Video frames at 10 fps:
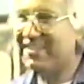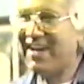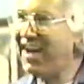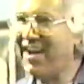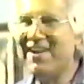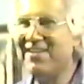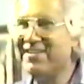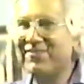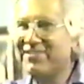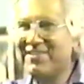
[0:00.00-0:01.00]

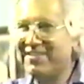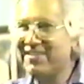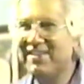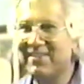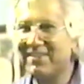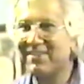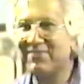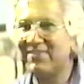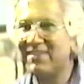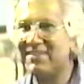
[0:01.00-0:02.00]
Tired of sinning and
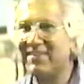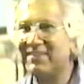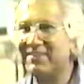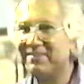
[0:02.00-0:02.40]
confessing.